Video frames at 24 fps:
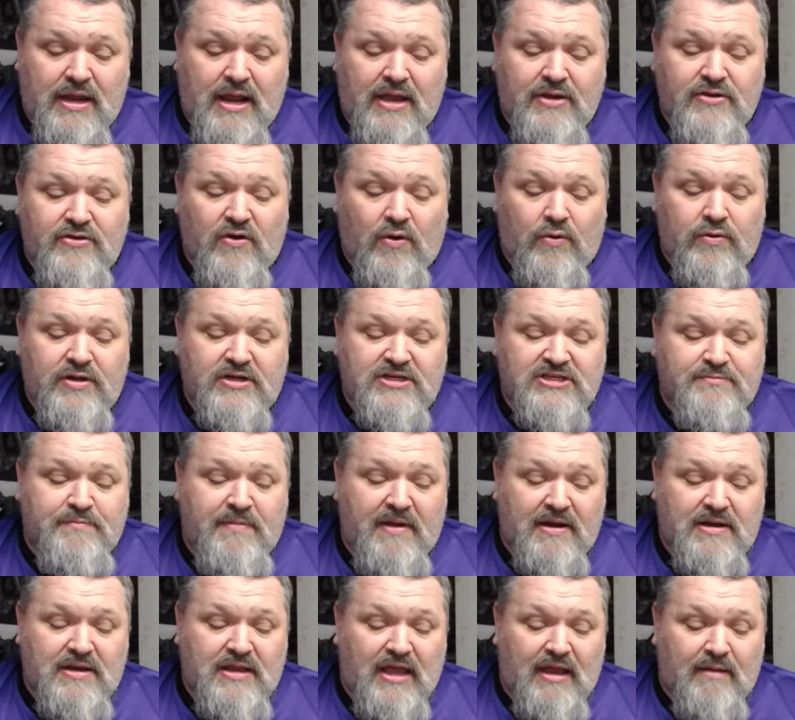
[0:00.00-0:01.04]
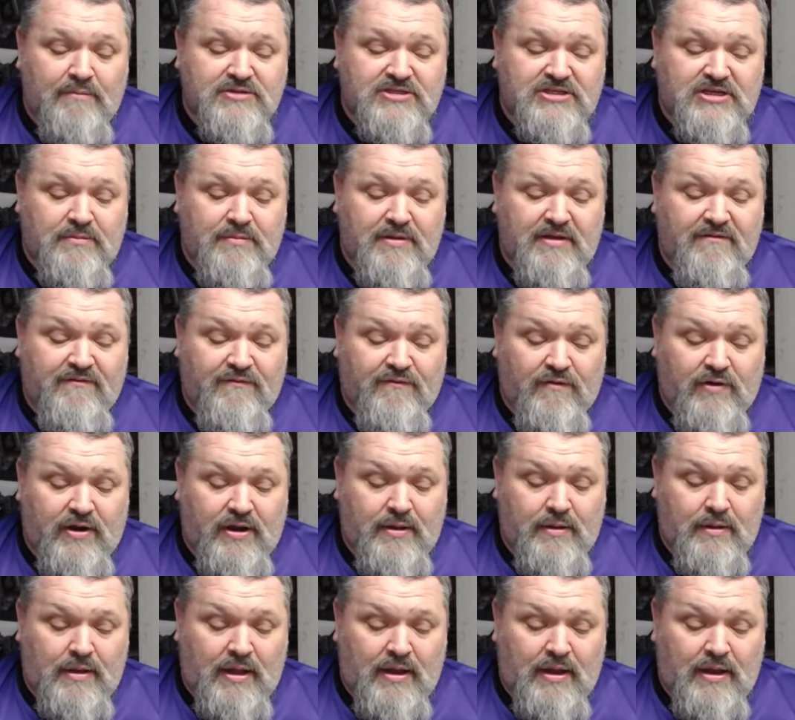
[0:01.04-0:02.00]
I don't expect games to be free.